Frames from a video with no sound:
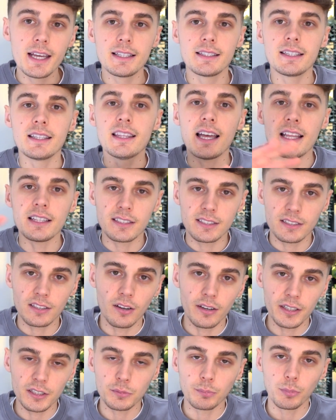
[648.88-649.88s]
to then
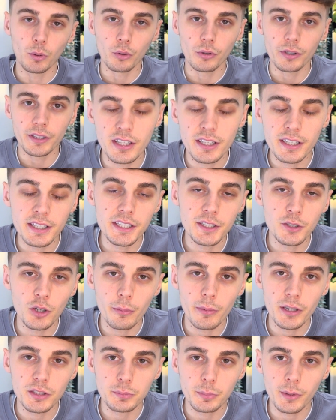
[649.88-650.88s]
start exploring their
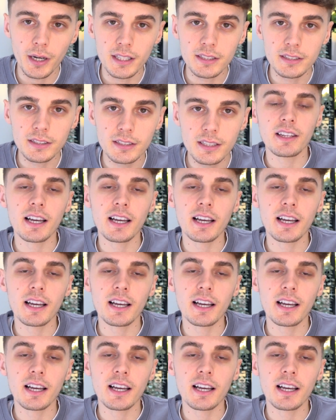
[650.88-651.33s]
e-commerce brands.